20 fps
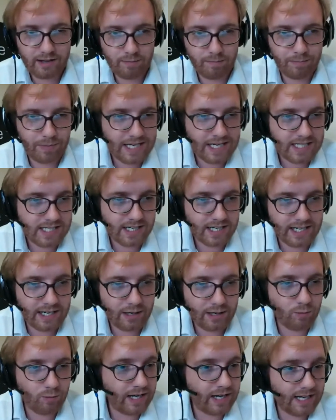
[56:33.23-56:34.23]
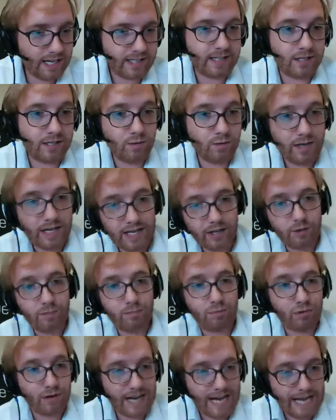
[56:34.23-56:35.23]
Basically, we're doing a
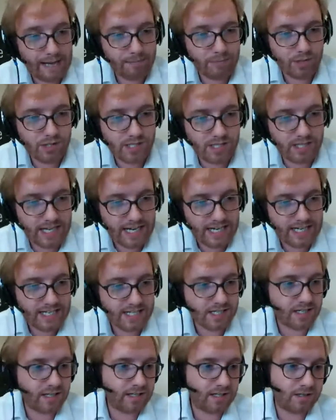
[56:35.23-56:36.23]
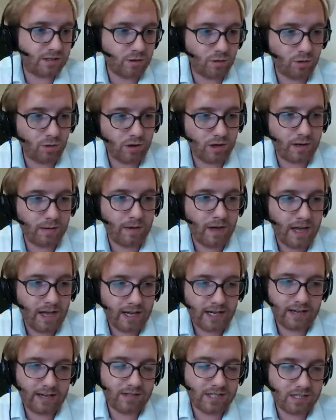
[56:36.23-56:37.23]
little preamble to that. He's going to
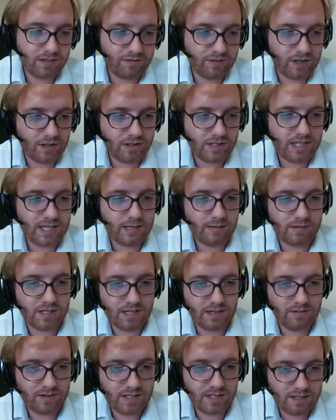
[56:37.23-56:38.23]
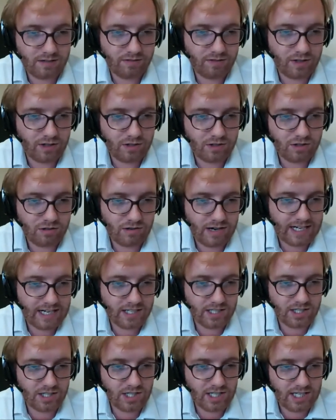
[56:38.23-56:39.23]
give us a few tips, give us a few
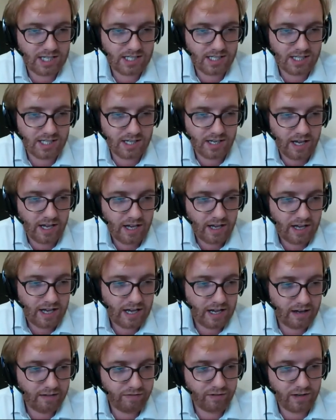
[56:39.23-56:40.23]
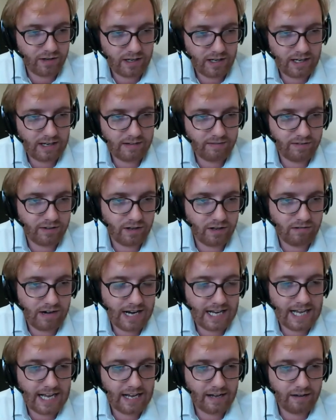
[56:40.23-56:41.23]
strategies for the
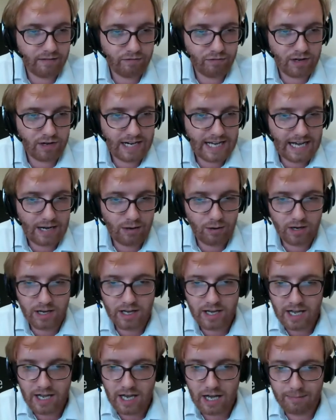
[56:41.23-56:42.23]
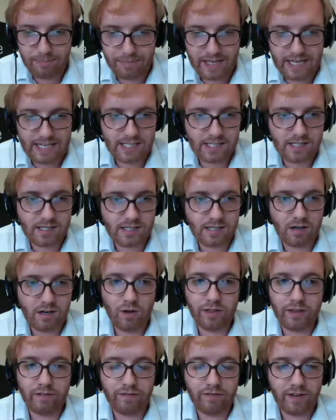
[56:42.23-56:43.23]
Rec Hangout for an hour. That's
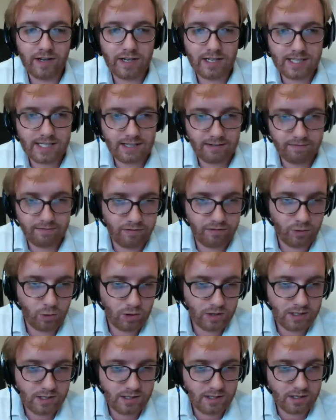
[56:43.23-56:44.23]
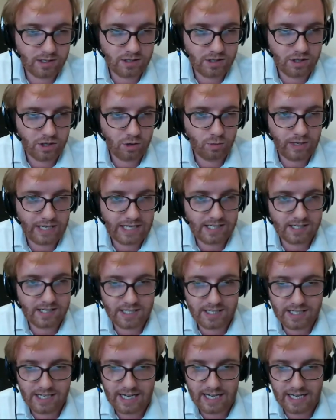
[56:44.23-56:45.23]
on the 13th of August, so 2 weeks
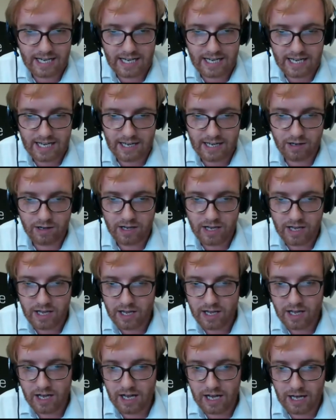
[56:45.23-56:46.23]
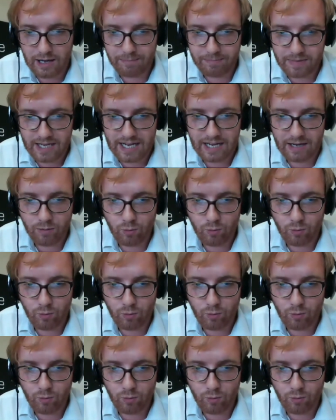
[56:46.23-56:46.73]
today at 1